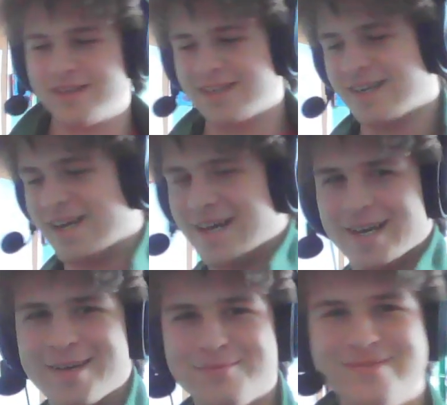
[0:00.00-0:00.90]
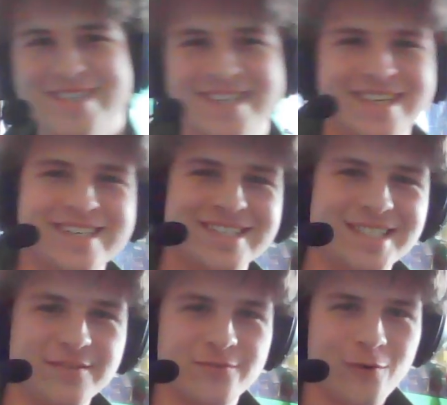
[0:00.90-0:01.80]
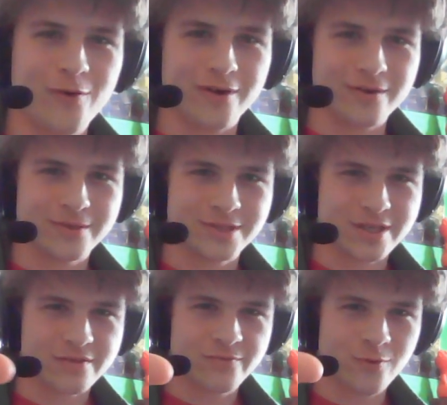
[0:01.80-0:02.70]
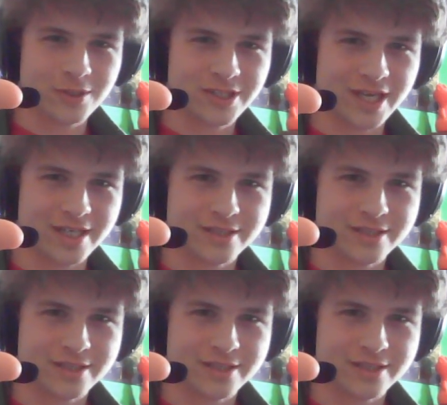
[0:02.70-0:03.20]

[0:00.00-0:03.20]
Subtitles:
the d4, which has 4 sides.